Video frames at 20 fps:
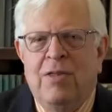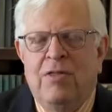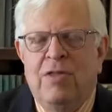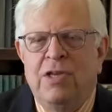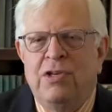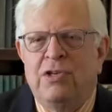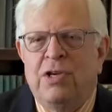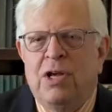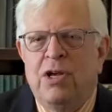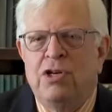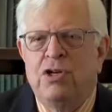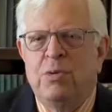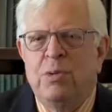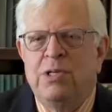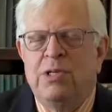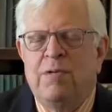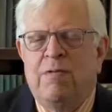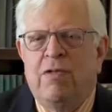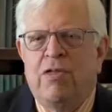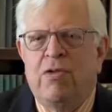These
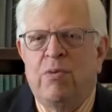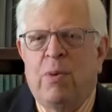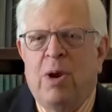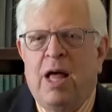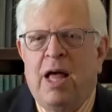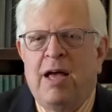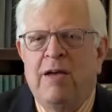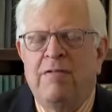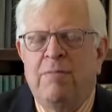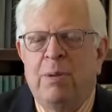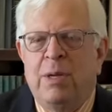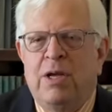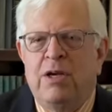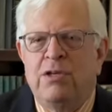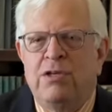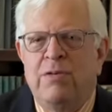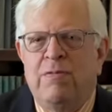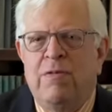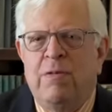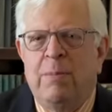countries have thrived
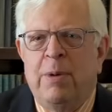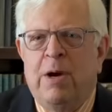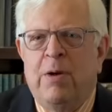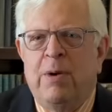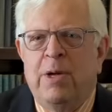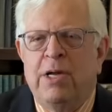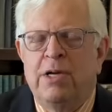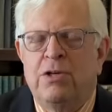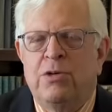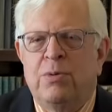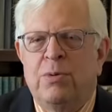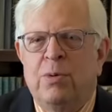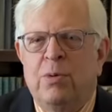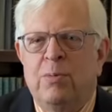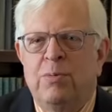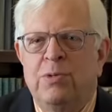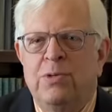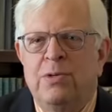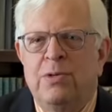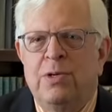because of American
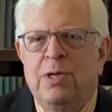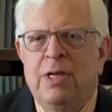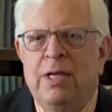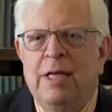troops.